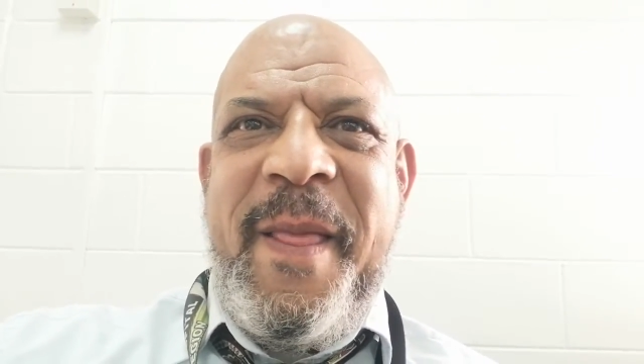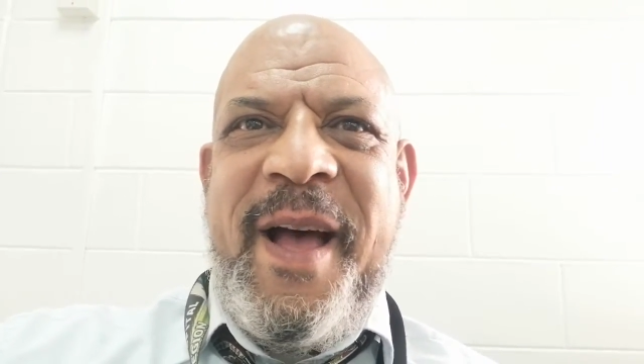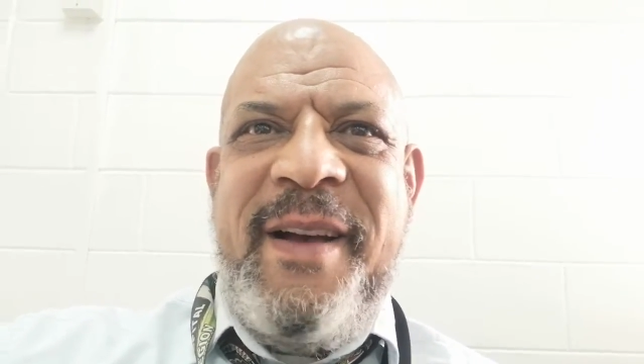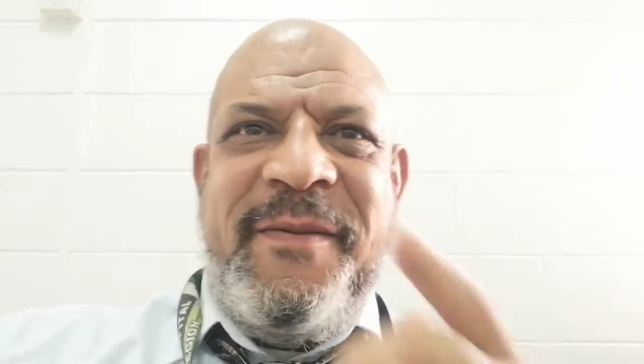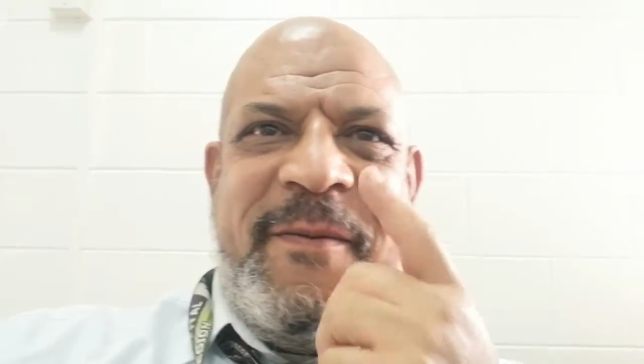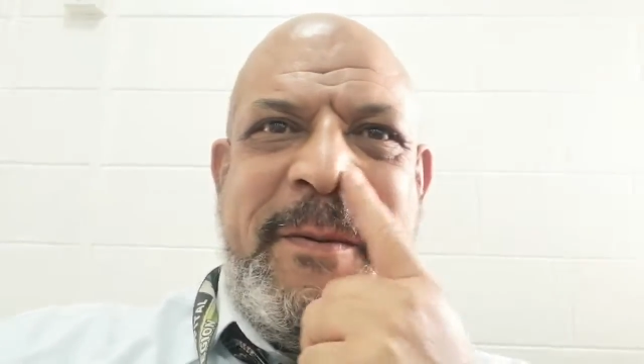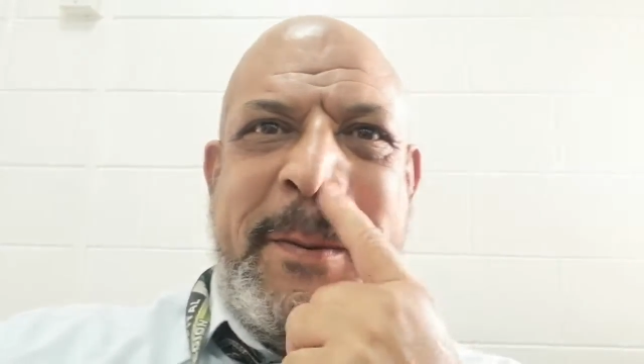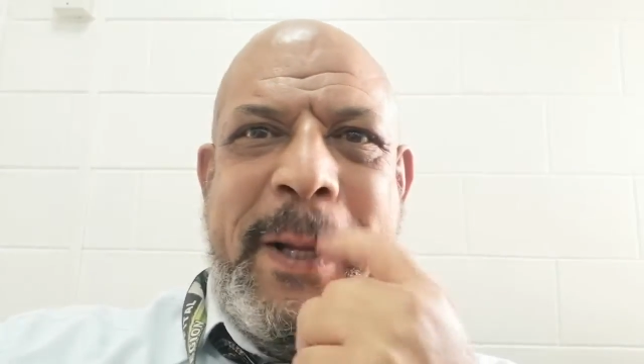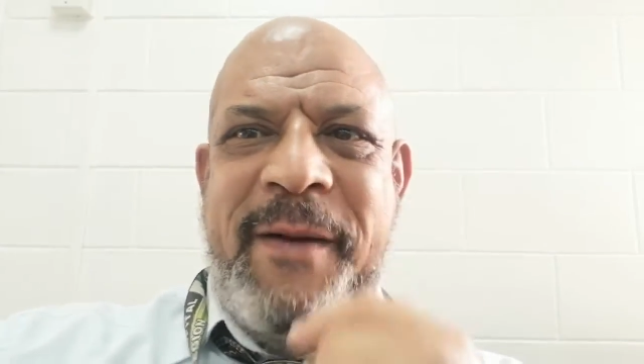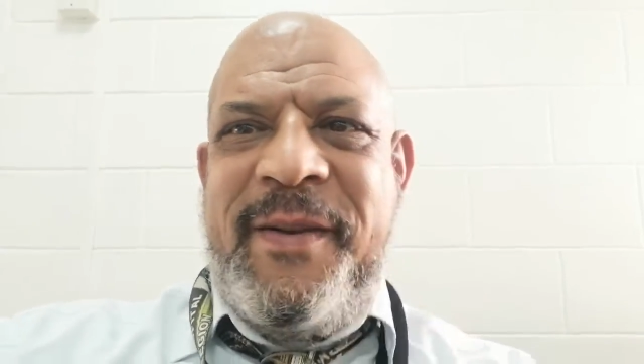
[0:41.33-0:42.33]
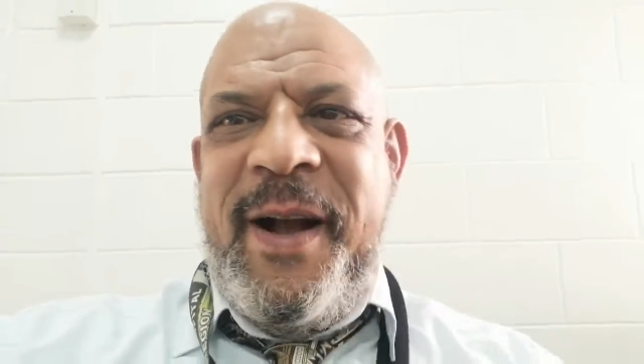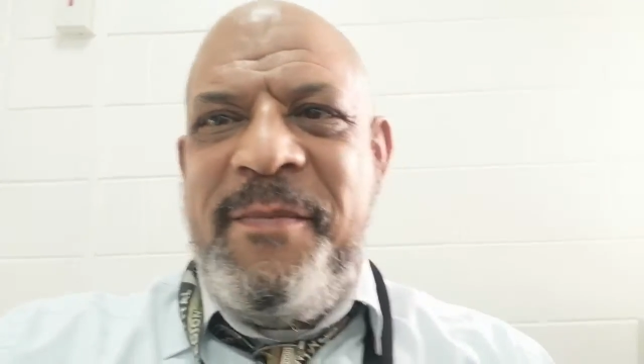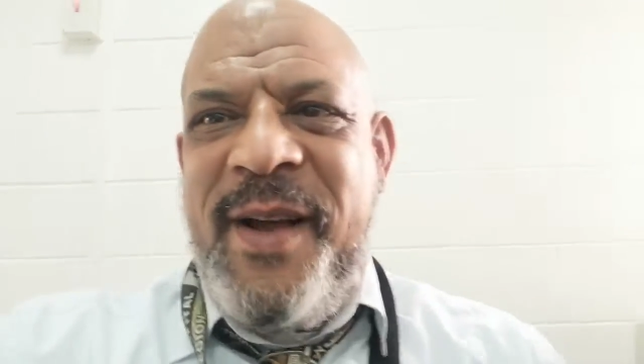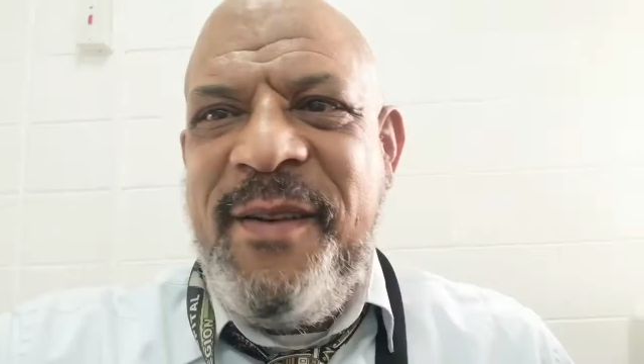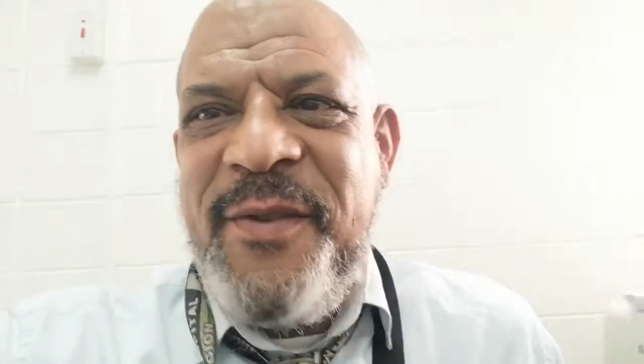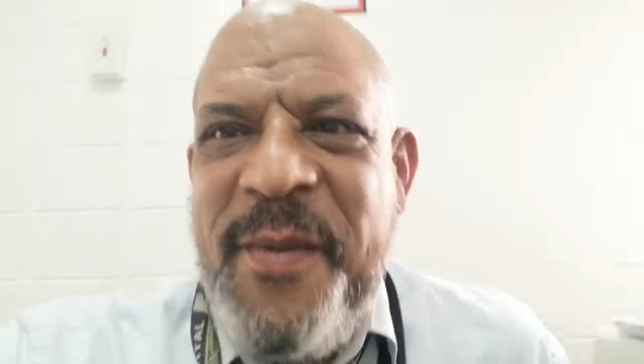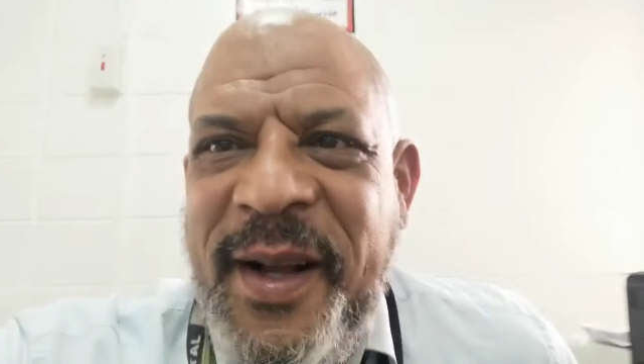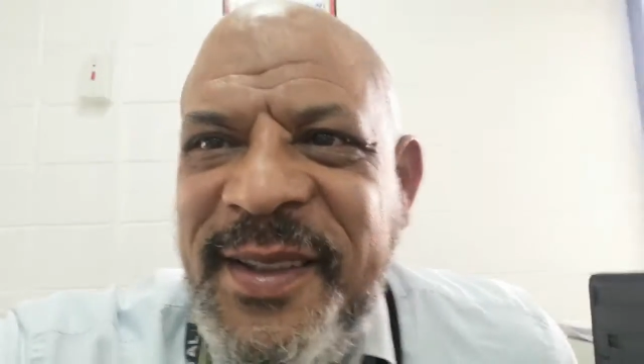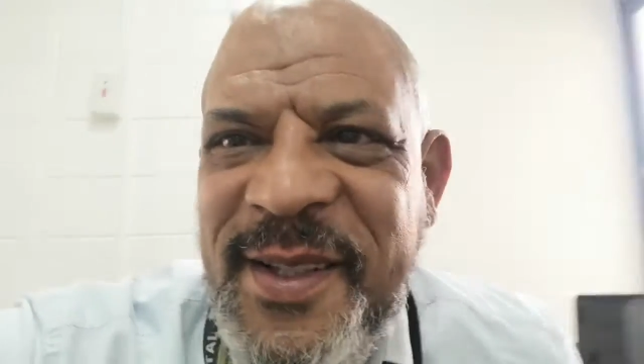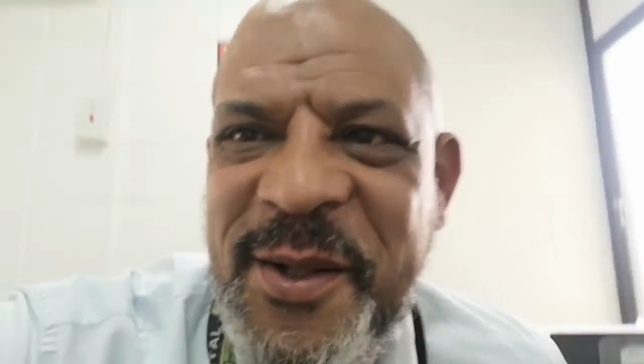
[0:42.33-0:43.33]
I've come down from
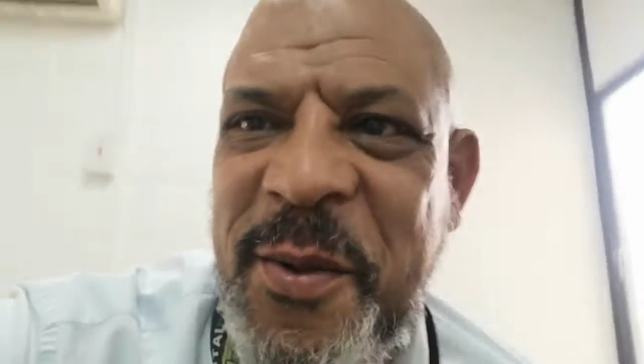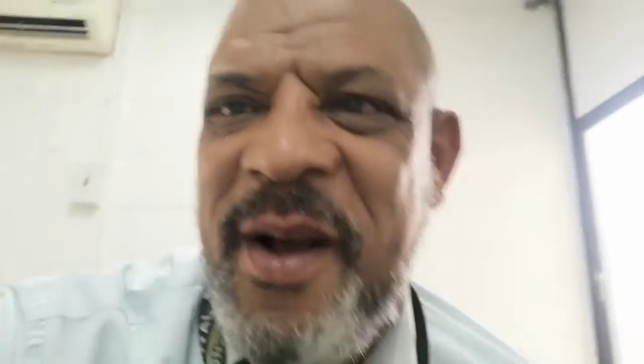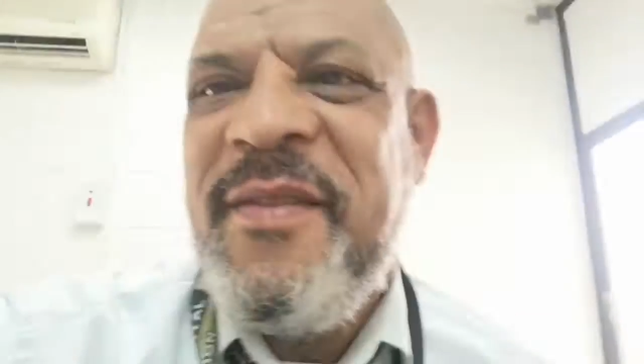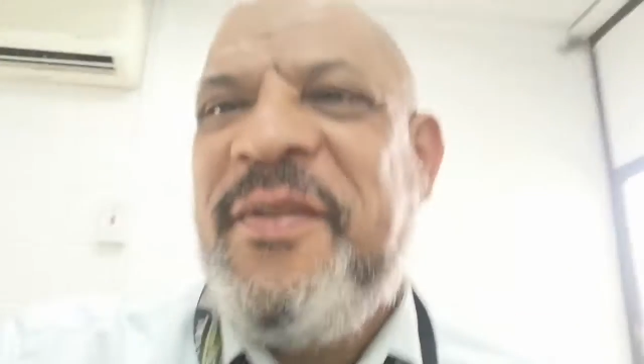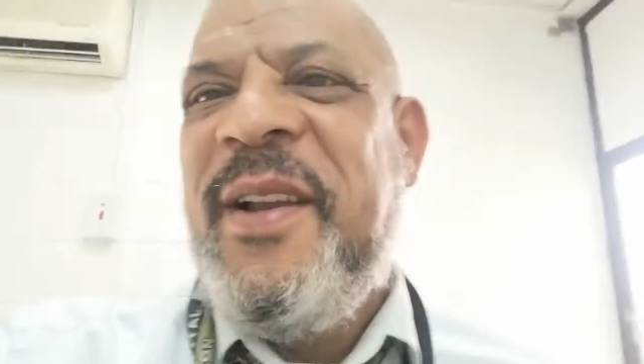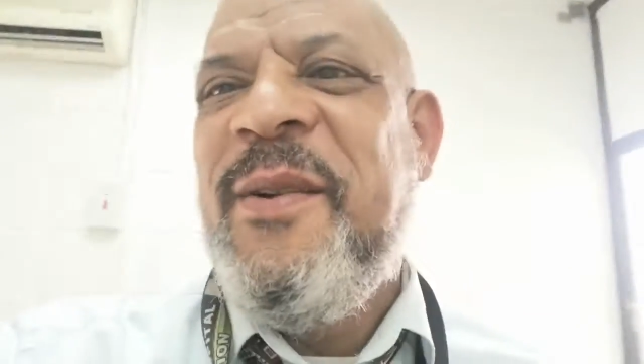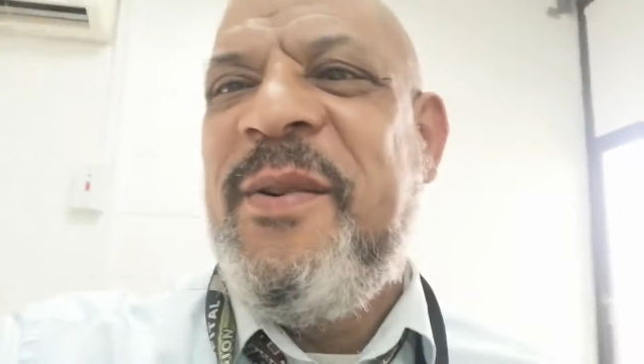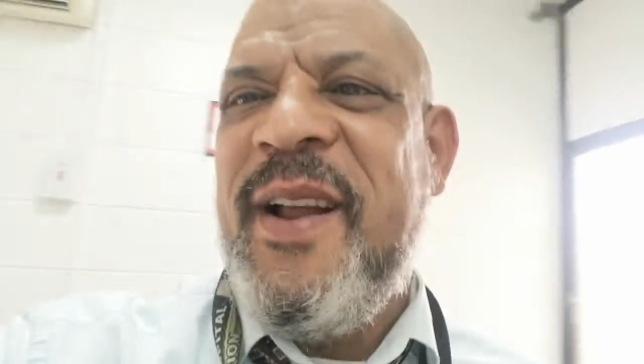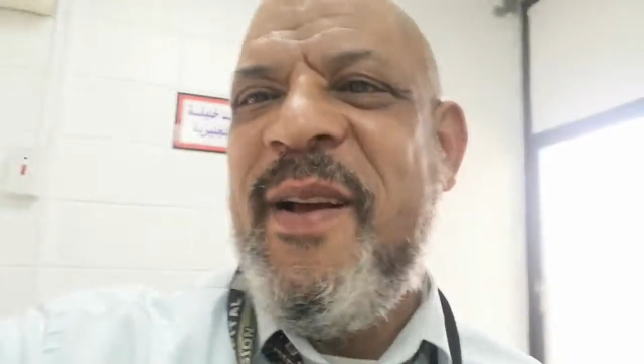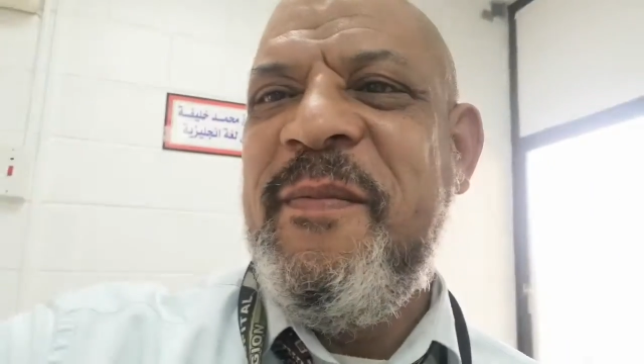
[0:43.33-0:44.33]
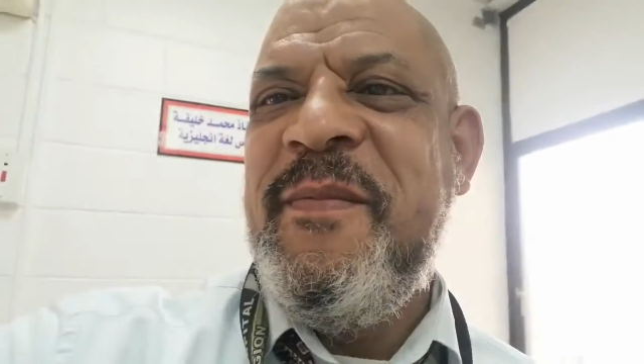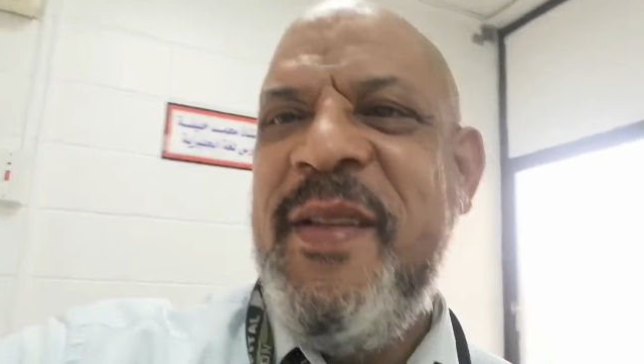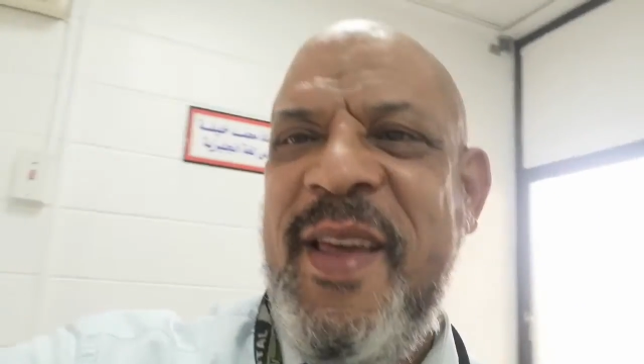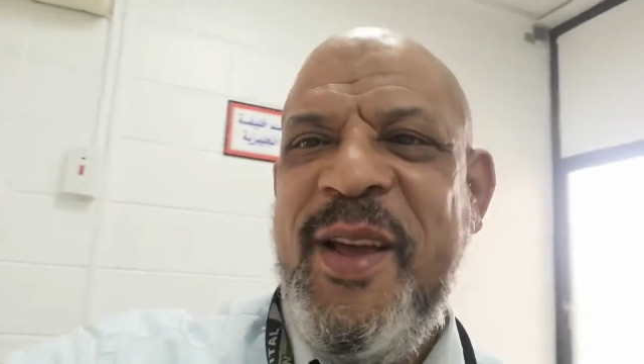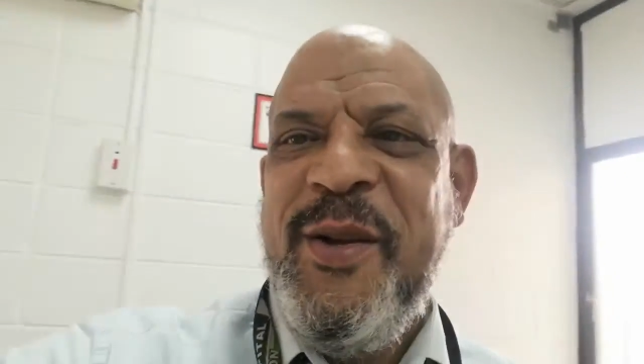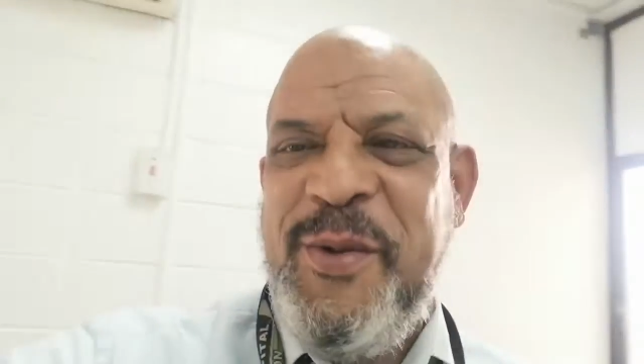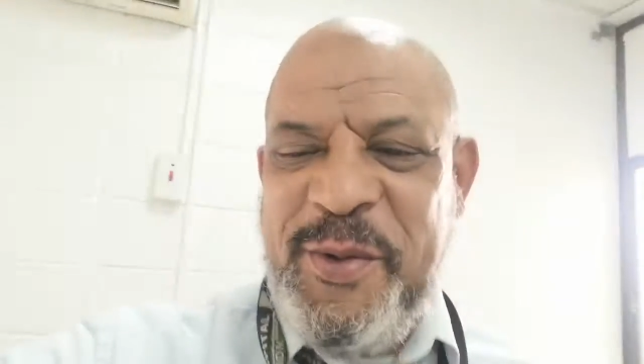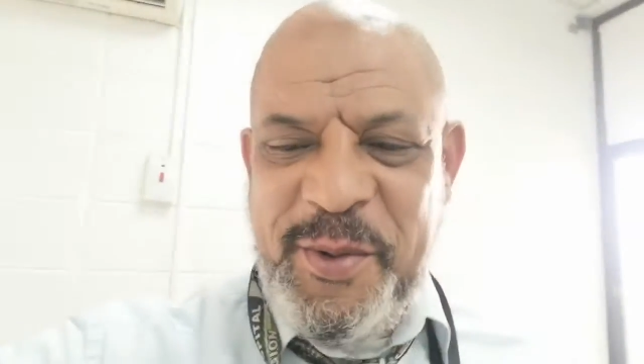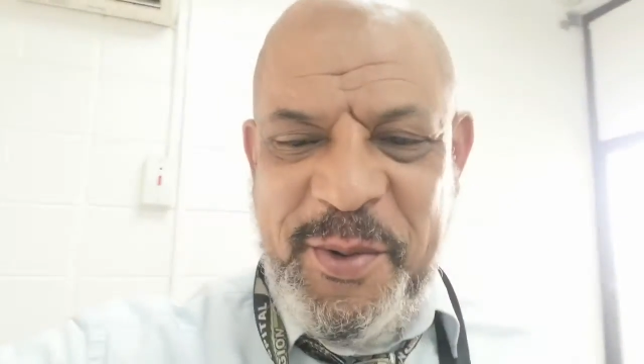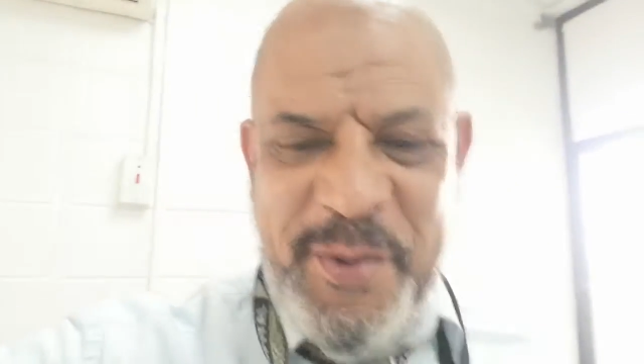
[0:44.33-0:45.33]
112 kilogram
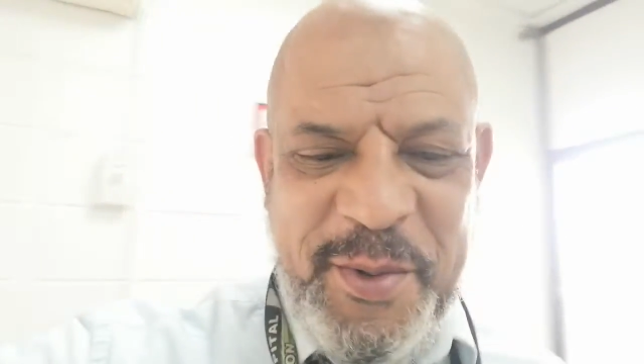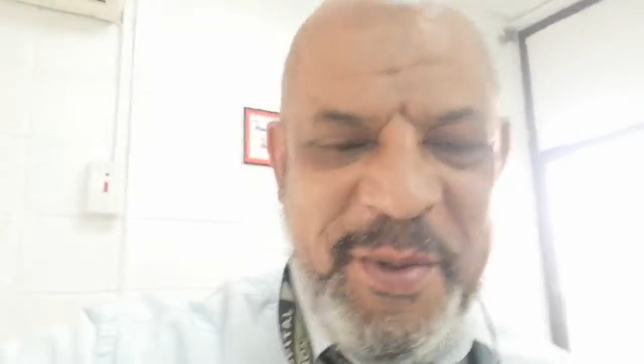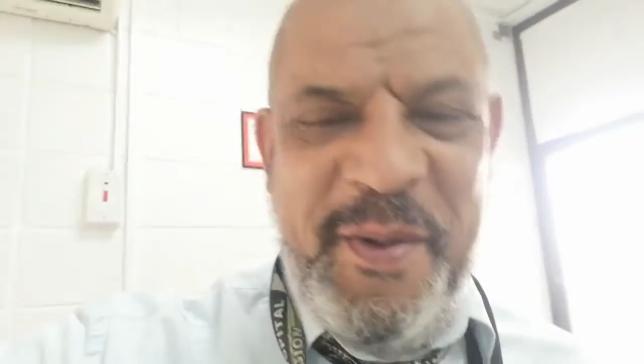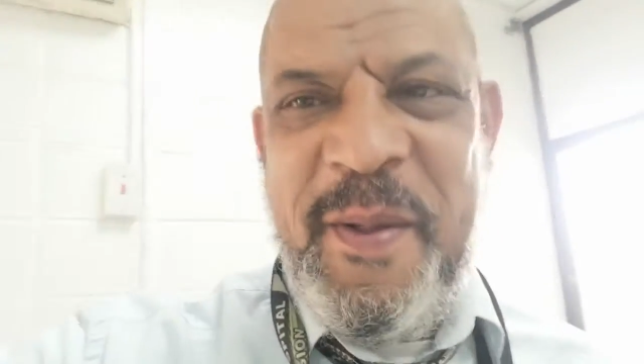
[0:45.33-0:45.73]
to,